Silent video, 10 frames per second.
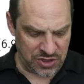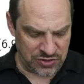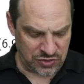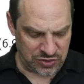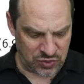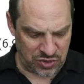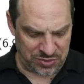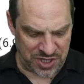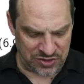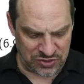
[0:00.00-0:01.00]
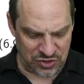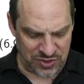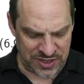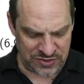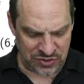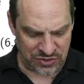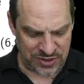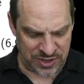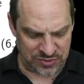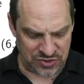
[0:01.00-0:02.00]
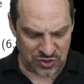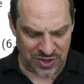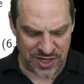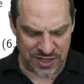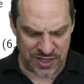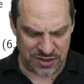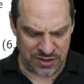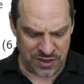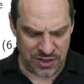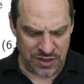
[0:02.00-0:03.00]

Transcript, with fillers: So it was 1 minus 2s all times uin,